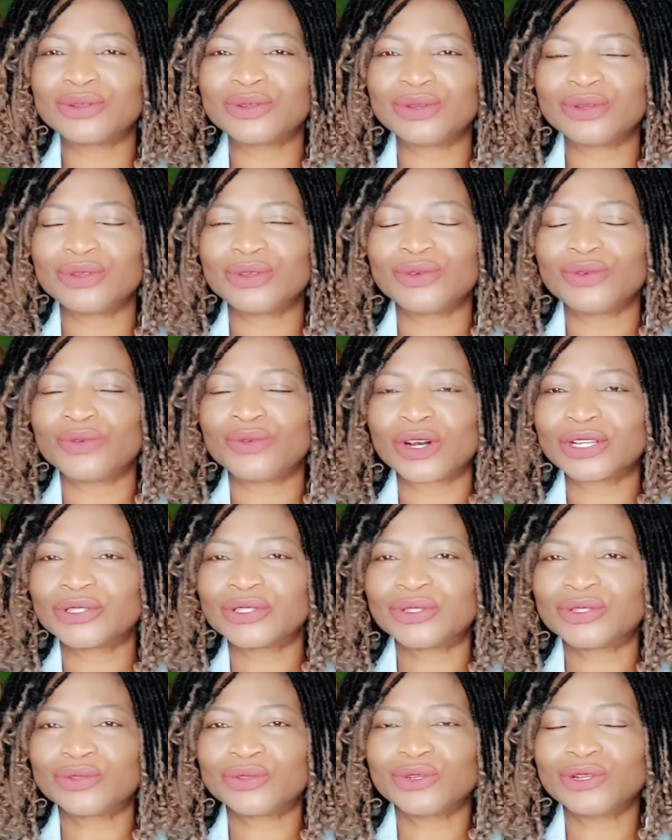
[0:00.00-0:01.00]
you want
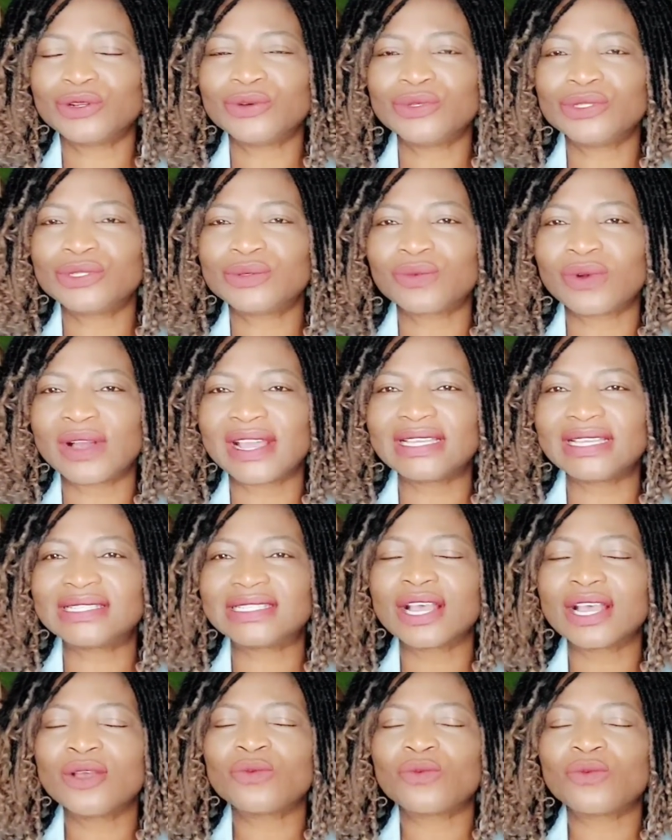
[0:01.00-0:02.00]
to lose weight?
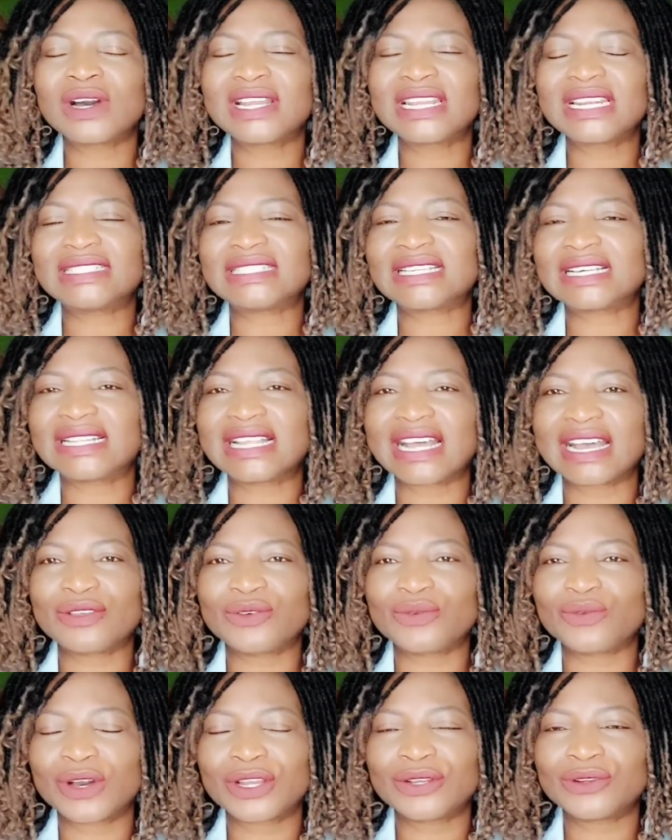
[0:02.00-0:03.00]
What is it that you
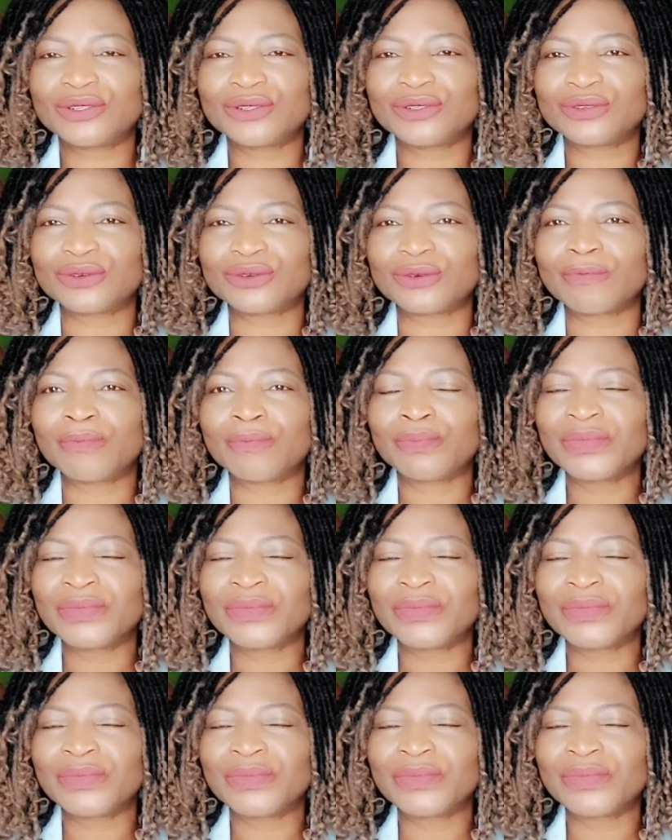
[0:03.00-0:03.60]
want to do?